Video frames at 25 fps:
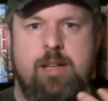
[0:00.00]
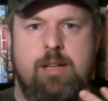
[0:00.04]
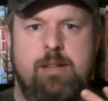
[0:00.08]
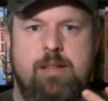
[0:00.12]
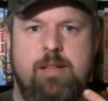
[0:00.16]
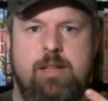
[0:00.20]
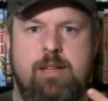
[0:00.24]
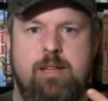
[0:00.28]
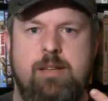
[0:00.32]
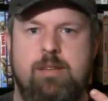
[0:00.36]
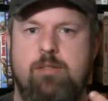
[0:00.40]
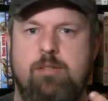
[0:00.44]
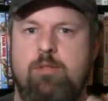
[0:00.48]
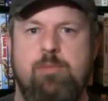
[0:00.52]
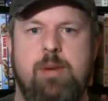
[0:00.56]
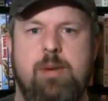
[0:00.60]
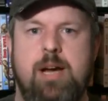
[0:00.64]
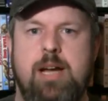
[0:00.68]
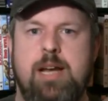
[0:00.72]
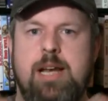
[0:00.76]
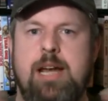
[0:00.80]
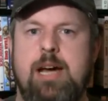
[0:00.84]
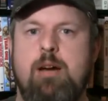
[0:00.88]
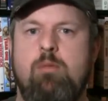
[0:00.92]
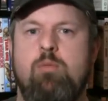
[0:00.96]
then you
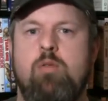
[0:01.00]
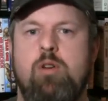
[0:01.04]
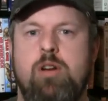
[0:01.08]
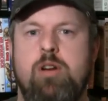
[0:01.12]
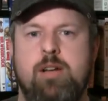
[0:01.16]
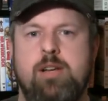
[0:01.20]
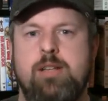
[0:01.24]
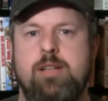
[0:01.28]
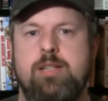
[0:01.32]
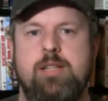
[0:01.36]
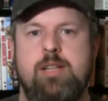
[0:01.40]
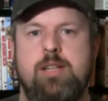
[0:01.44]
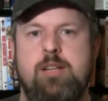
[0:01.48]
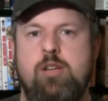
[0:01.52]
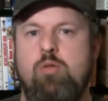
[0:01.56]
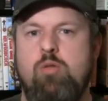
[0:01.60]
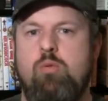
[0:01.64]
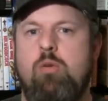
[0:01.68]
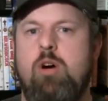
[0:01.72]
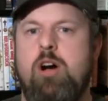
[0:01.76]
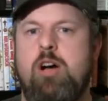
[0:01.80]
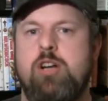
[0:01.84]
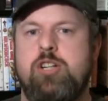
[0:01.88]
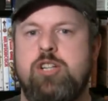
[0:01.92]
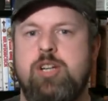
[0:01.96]
might not want to continue
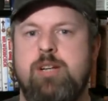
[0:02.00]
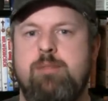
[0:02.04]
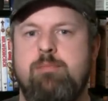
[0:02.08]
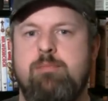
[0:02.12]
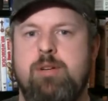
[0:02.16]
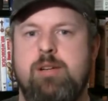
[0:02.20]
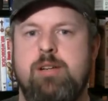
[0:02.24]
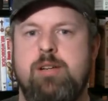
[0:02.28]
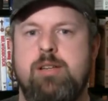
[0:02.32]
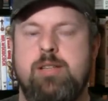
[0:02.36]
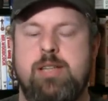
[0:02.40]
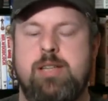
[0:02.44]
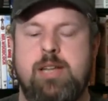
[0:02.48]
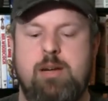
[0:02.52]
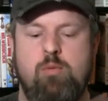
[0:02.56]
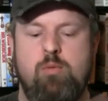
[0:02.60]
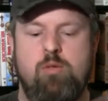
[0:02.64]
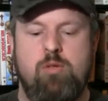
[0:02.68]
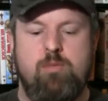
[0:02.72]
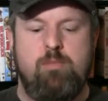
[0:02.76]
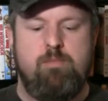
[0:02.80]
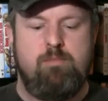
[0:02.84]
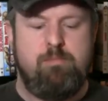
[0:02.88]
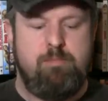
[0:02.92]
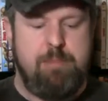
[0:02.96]
watching, because I
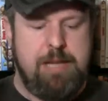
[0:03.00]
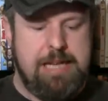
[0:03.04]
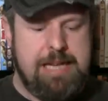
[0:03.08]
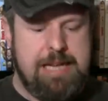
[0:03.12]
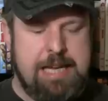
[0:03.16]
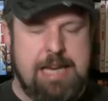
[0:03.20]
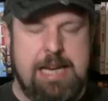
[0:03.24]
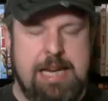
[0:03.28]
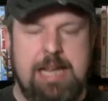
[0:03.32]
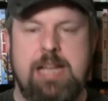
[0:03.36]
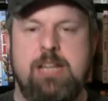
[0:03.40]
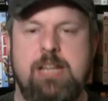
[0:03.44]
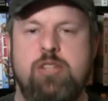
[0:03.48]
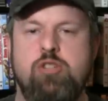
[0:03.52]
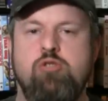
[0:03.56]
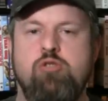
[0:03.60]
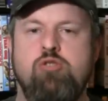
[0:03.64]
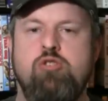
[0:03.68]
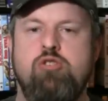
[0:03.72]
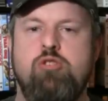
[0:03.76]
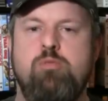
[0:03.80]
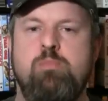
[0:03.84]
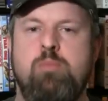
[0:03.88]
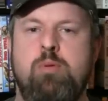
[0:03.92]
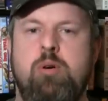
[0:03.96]
will be getting into
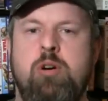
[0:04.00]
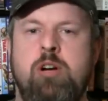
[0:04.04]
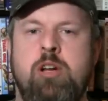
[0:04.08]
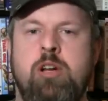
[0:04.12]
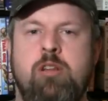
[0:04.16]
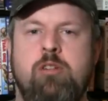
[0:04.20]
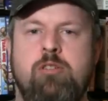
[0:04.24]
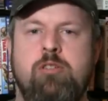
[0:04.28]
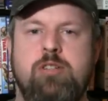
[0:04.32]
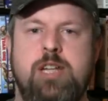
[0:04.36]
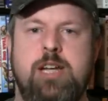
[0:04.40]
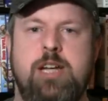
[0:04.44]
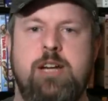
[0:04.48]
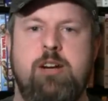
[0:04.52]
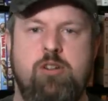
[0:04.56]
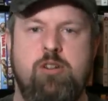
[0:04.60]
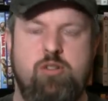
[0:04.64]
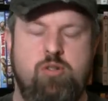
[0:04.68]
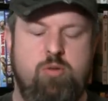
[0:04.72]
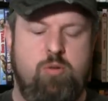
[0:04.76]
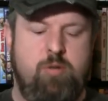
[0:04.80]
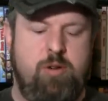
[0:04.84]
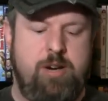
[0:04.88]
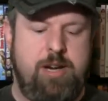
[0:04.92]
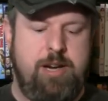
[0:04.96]
spoiler
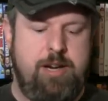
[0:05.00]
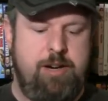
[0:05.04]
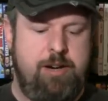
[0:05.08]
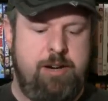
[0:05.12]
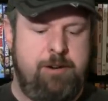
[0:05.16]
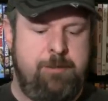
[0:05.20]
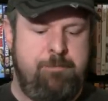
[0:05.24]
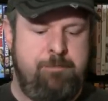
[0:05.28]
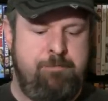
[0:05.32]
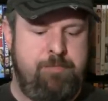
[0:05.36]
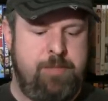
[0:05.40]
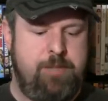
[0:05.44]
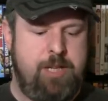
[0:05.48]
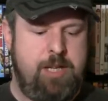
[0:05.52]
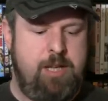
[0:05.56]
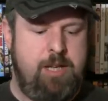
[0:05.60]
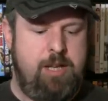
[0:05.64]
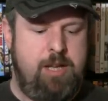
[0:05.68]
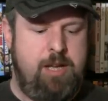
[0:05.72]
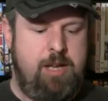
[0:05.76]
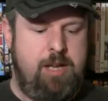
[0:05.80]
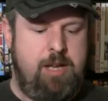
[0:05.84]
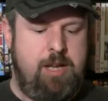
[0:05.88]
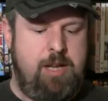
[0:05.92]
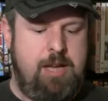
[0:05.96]
territory here.
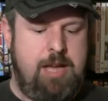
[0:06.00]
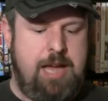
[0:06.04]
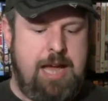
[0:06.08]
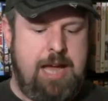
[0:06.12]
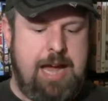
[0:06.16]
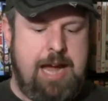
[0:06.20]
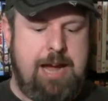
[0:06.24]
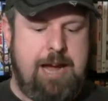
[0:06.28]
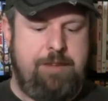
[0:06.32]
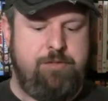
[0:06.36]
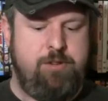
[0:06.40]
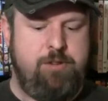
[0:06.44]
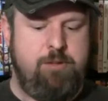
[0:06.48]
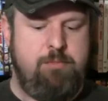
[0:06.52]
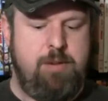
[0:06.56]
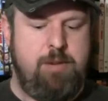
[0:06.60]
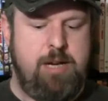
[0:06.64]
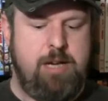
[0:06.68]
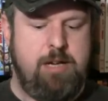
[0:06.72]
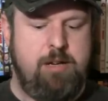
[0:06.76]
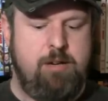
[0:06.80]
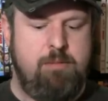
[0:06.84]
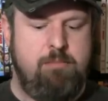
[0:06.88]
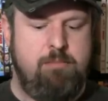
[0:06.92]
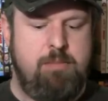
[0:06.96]
After
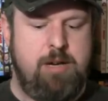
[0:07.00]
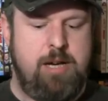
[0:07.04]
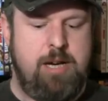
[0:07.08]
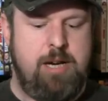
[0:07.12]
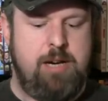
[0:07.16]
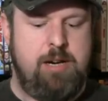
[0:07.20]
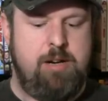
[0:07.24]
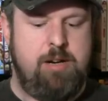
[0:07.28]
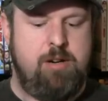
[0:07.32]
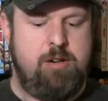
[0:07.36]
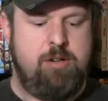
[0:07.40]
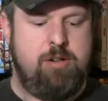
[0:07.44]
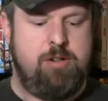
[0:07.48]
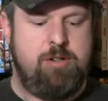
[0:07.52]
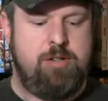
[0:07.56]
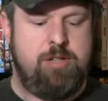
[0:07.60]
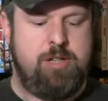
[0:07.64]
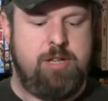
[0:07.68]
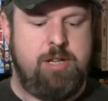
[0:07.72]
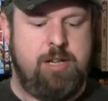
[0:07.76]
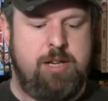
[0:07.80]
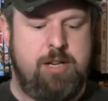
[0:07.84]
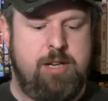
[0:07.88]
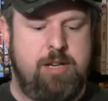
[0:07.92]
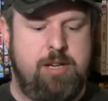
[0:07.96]
Michael Myers
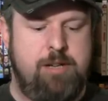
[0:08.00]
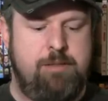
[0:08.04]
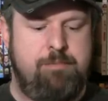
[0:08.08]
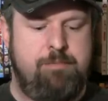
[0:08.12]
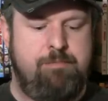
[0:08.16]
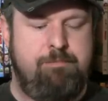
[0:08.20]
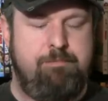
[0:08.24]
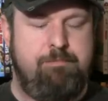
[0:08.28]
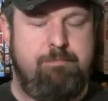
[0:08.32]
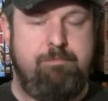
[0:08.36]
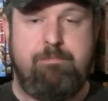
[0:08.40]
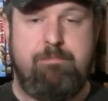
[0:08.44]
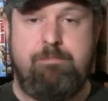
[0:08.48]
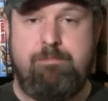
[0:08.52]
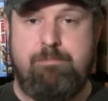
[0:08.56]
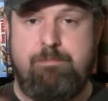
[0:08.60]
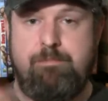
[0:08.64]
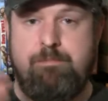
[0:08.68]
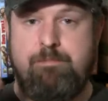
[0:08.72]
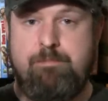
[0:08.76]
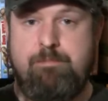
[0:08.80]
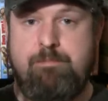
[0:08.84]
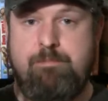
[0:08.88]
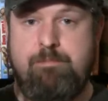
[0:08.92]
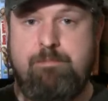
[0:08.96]

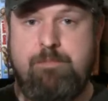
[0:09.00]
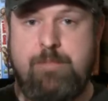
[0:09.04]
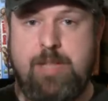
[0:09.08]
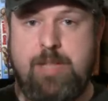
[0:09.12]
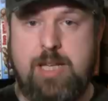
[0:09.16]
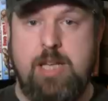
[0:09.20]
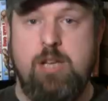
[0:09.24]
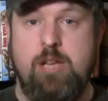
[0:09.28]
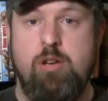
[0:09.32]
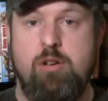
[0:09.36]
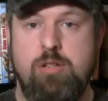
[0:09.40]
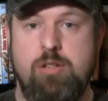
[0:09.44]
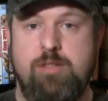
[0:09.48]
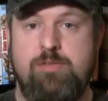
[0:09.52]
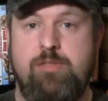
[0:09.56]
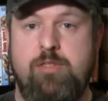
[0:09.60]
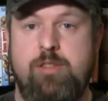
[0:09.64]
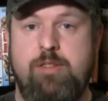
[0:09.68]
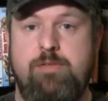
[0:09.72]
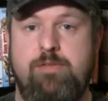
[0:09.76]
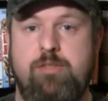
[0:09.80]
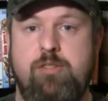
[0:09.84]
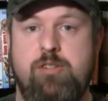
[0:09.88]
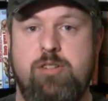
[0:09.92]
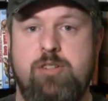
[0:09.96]
kills for
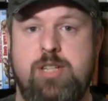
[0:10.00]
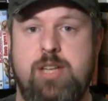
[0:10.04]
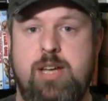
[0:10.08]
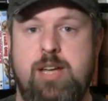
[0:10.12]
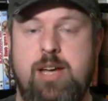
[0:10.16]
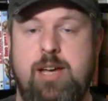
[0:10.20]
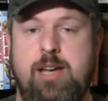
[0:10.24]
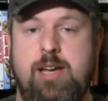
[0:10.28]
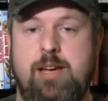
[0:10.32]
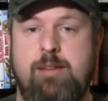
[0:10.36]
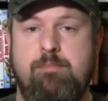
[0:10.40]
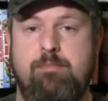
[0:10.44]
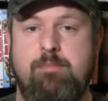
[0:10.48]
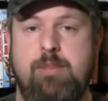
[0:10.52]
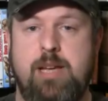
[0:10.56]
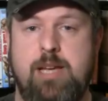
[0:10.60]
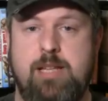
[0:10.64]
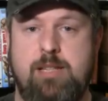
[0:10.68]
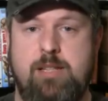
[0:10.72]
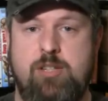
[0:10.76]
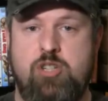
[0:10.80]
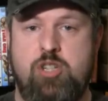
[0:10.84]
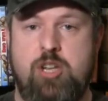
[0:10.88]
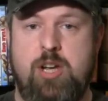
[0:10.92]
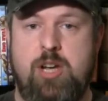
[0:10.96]
the first time
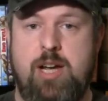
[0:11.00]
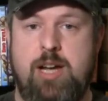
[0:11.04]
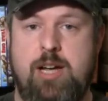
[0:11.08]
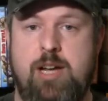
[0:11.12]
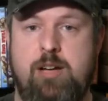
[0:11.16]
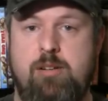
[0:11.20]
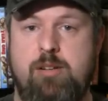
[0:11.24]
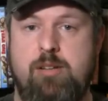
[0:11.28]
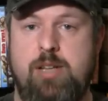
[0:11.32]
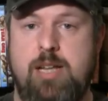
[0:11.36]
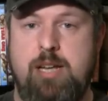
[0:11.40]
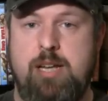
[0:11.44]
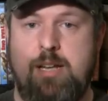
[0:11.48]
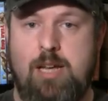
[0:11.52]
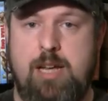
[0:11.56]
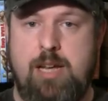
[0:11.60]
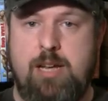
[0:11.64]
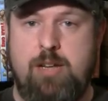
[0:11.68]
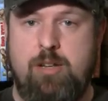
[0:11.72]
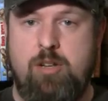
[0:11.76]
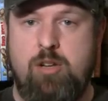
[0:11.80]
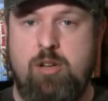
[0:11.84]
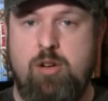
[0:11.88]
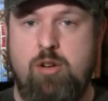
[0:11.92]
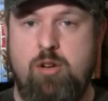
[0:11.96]
as a child
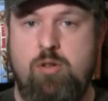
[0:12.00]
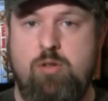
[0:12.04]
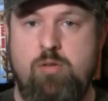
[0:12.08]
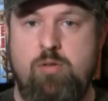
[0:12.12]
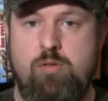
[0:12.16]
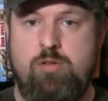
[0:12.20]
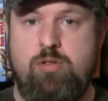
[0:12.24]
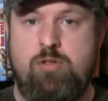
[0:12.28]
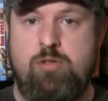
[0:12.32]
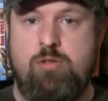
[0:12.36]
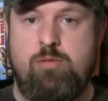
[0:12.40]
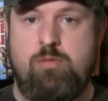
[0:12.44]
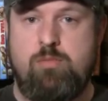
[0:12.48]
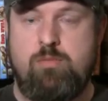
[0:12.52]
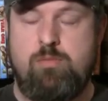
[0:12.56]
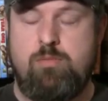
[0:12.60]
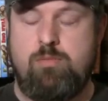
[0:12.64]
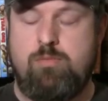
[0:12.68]
and goes